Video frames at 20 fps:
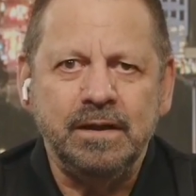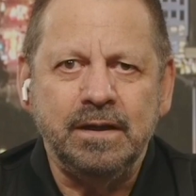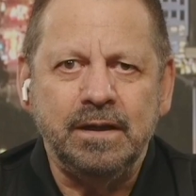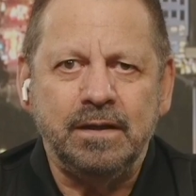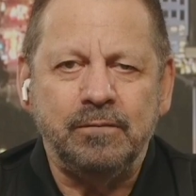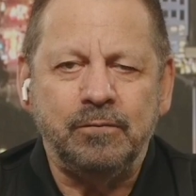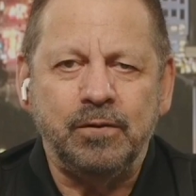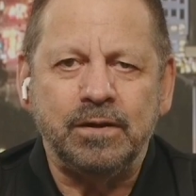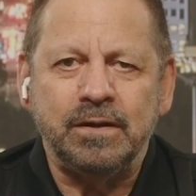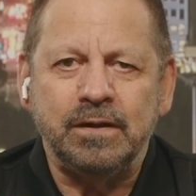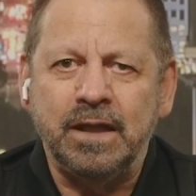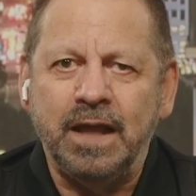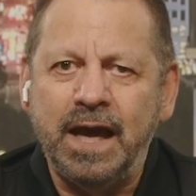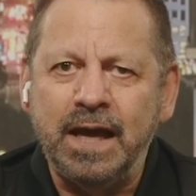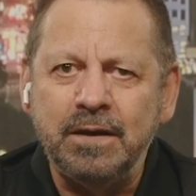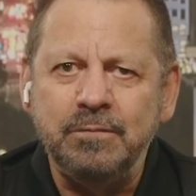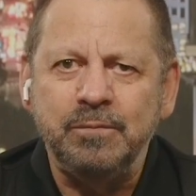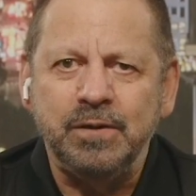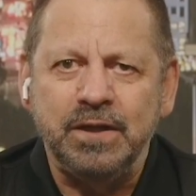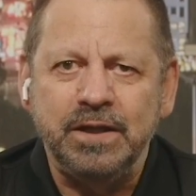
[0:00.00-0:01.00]
And what a
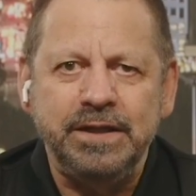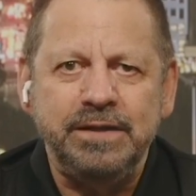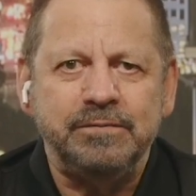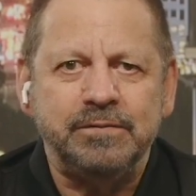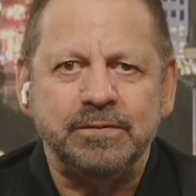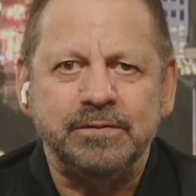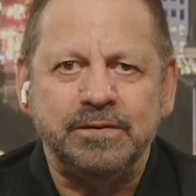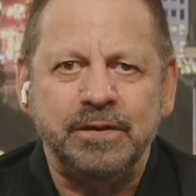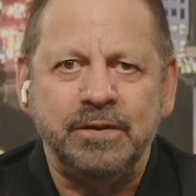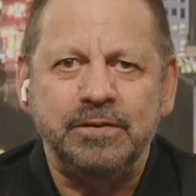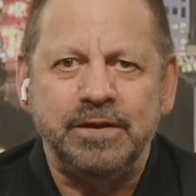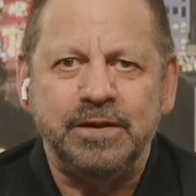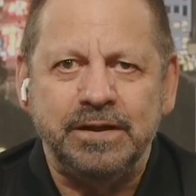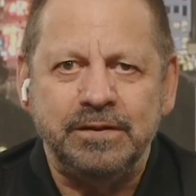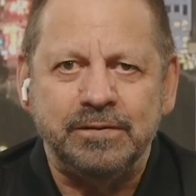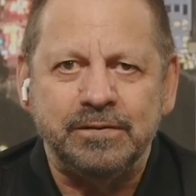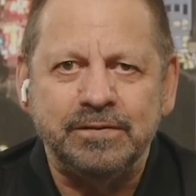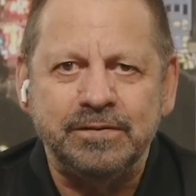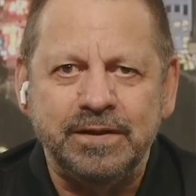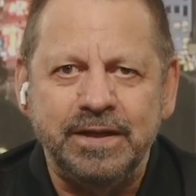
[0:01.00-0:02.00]
lot of believers don't
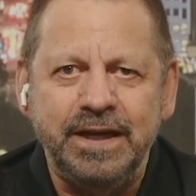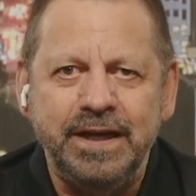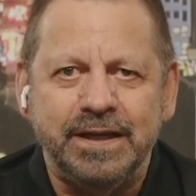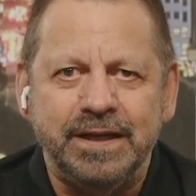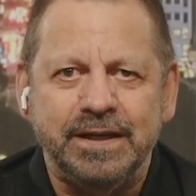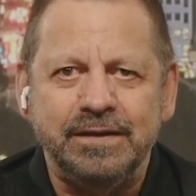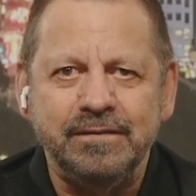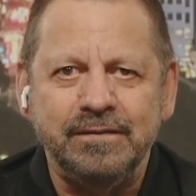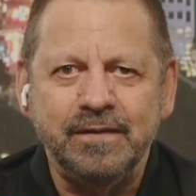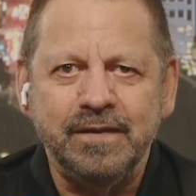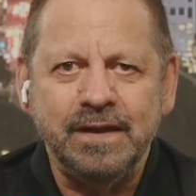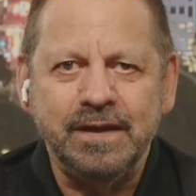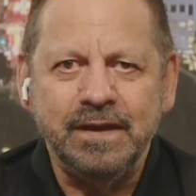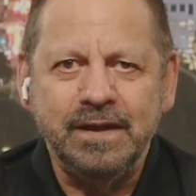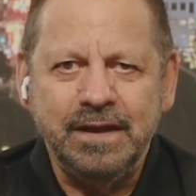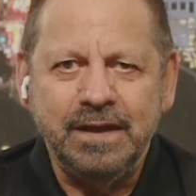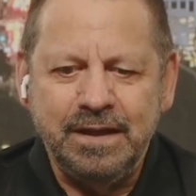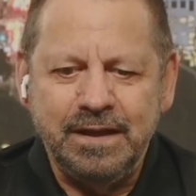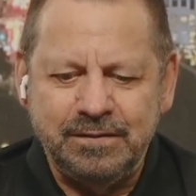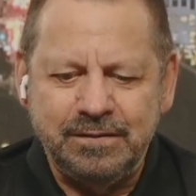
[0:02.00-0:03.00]
understand
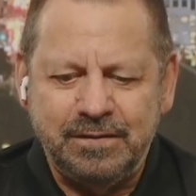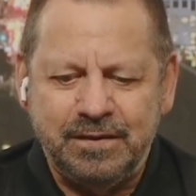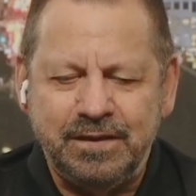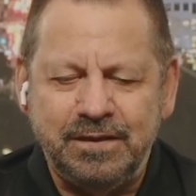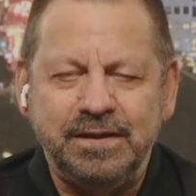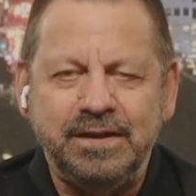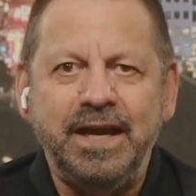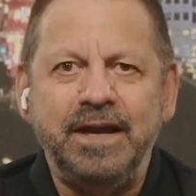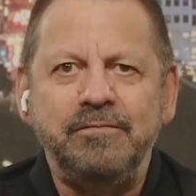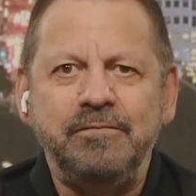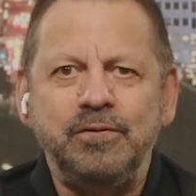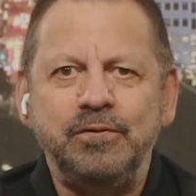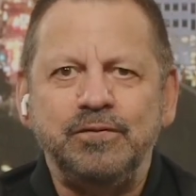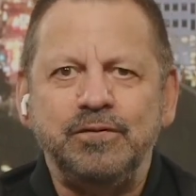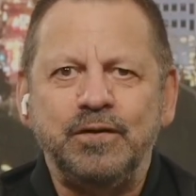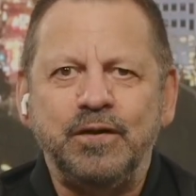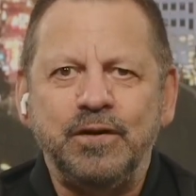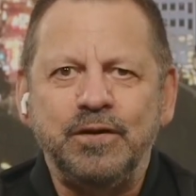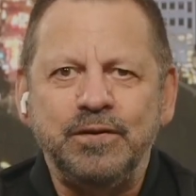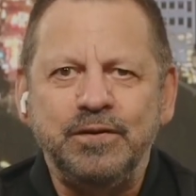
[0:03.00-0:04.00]
is the
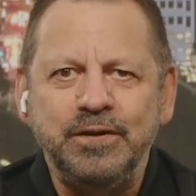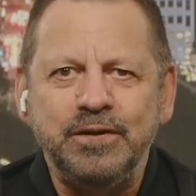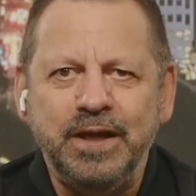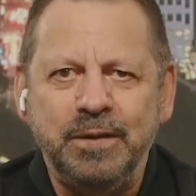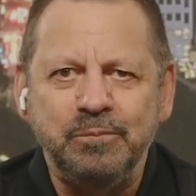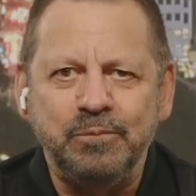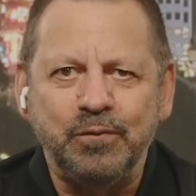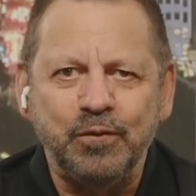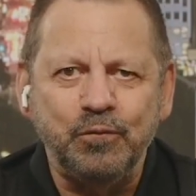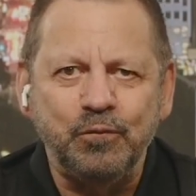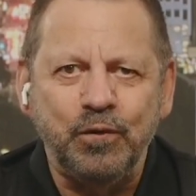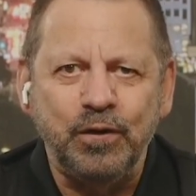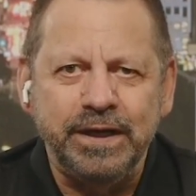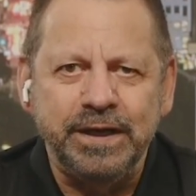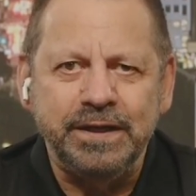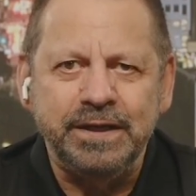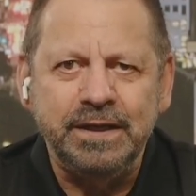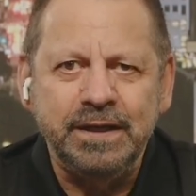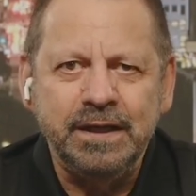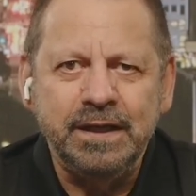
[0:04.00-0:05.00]
devil's number
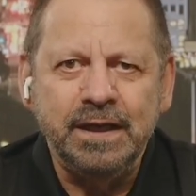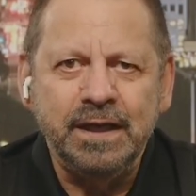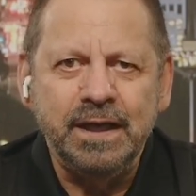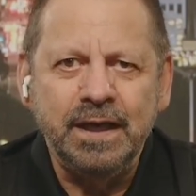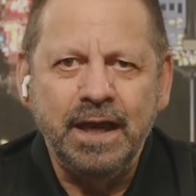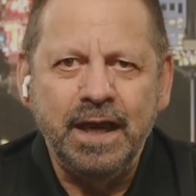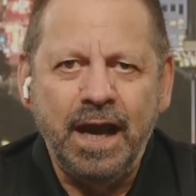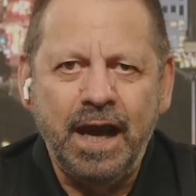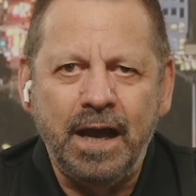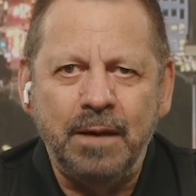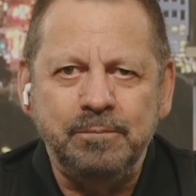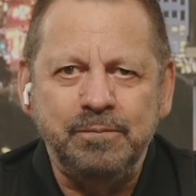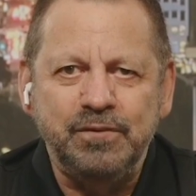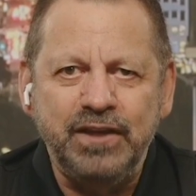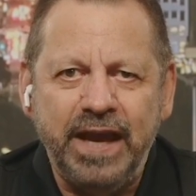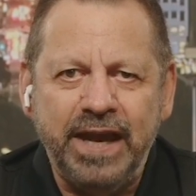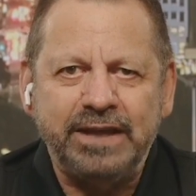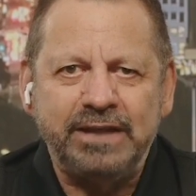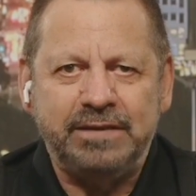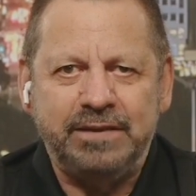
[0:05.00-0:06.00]
one
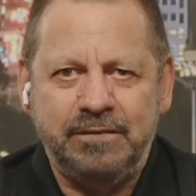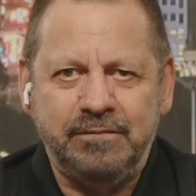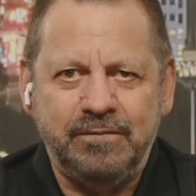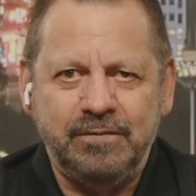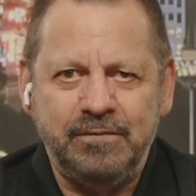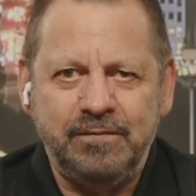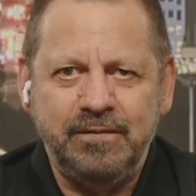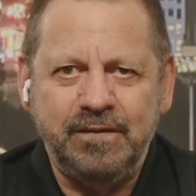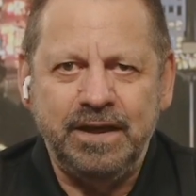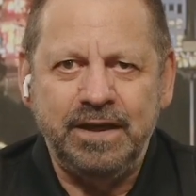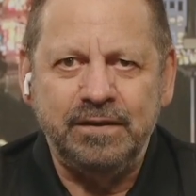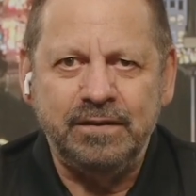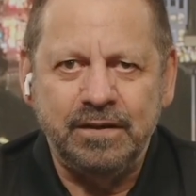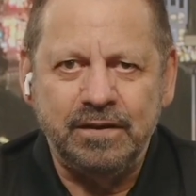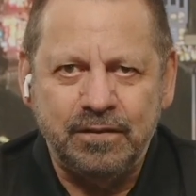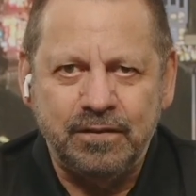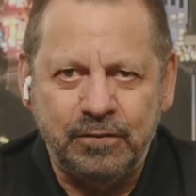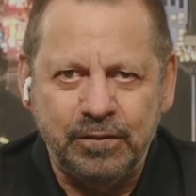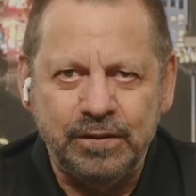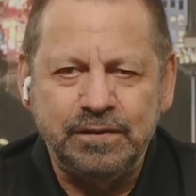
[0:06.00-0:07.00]
objective in
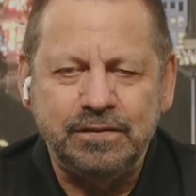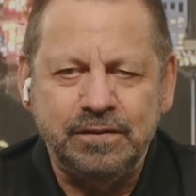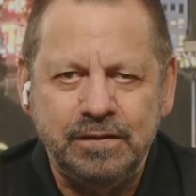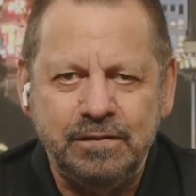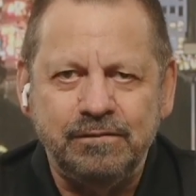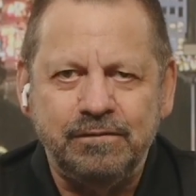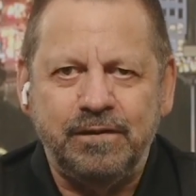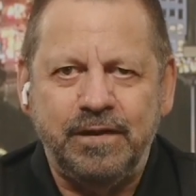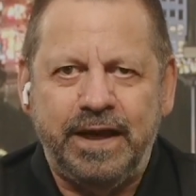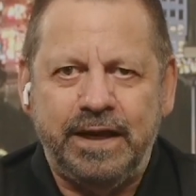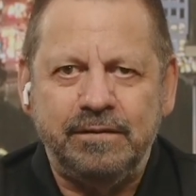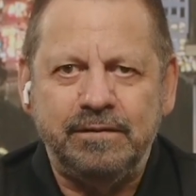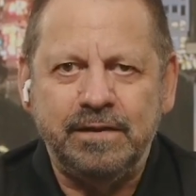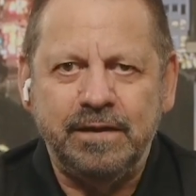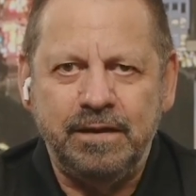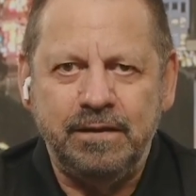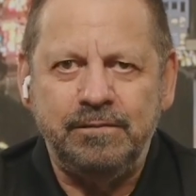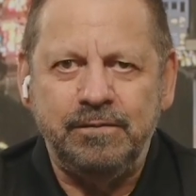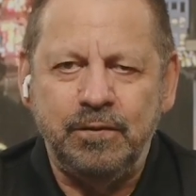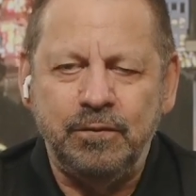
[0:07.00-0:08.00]
the Christian faith.
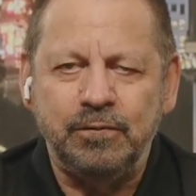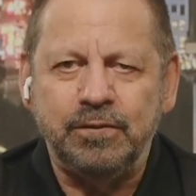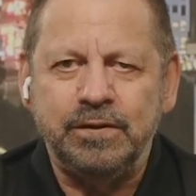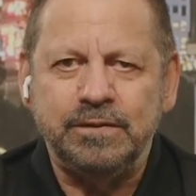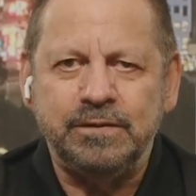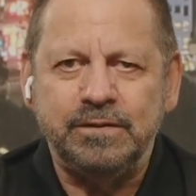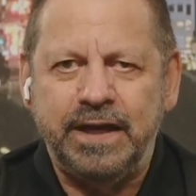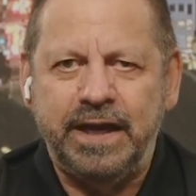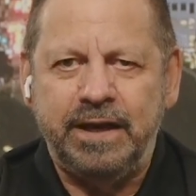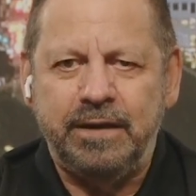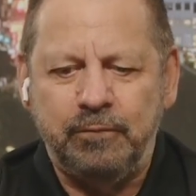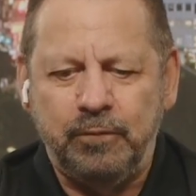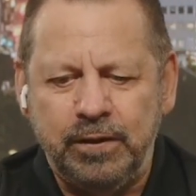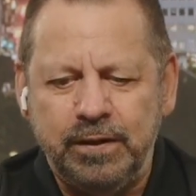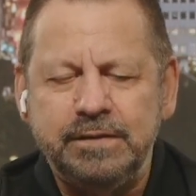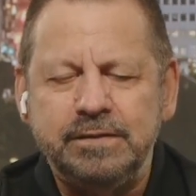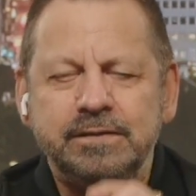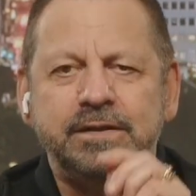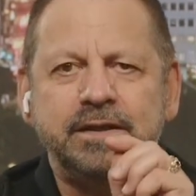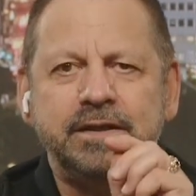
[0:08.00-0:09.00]
If you were to say,
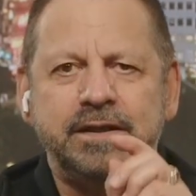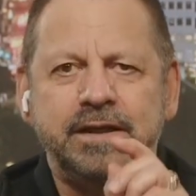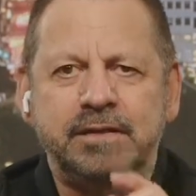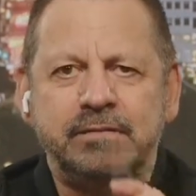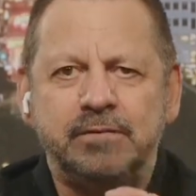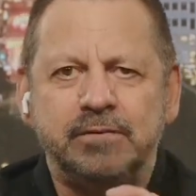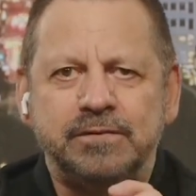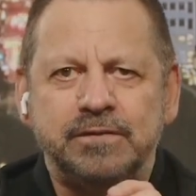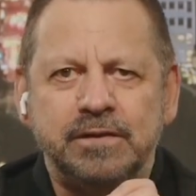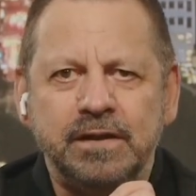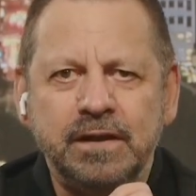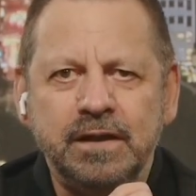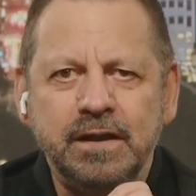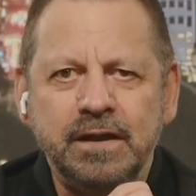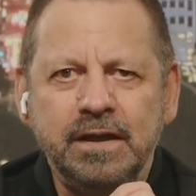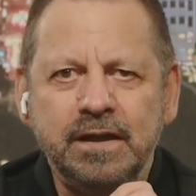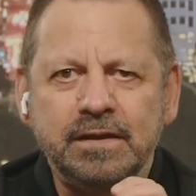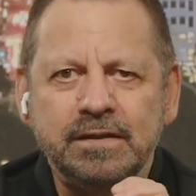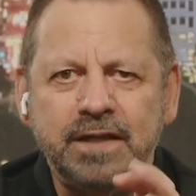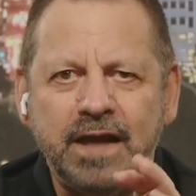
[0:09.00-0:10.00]
what is the devil's
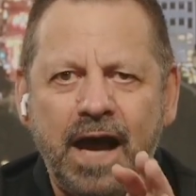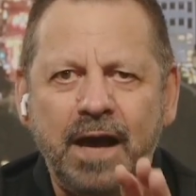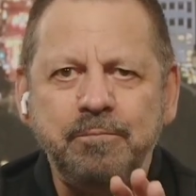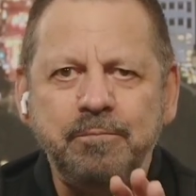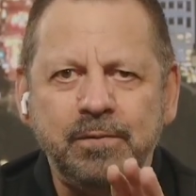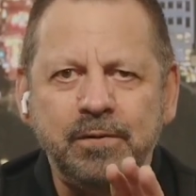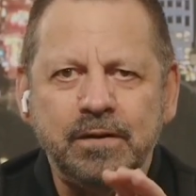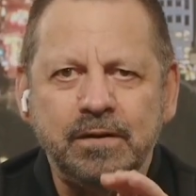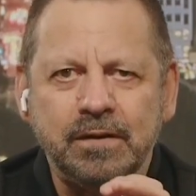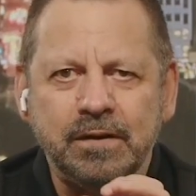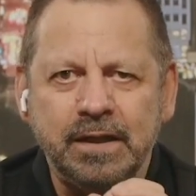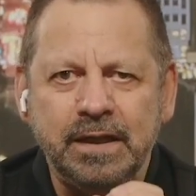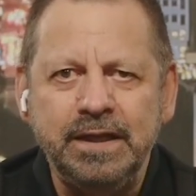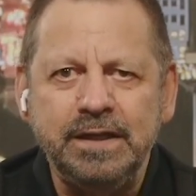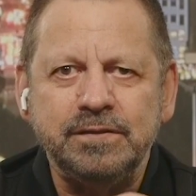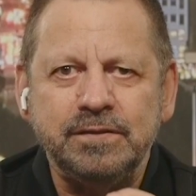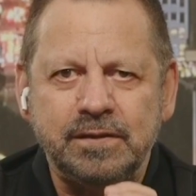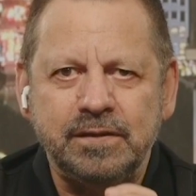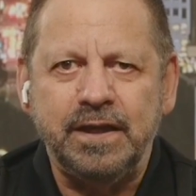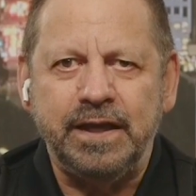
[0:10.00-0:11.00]
top
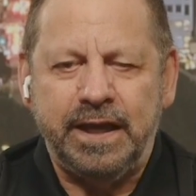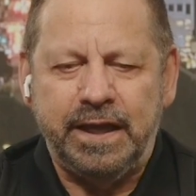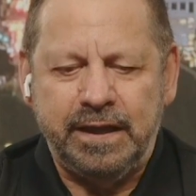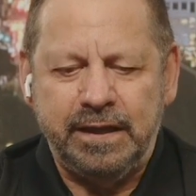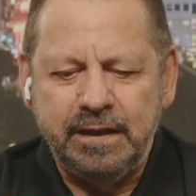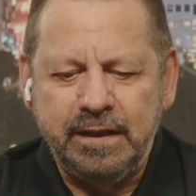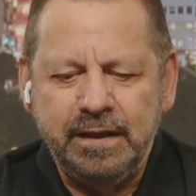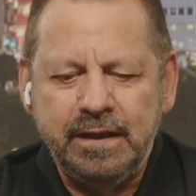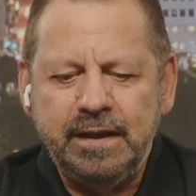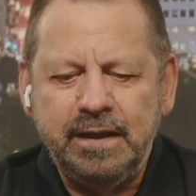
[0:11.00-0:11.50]
list thing?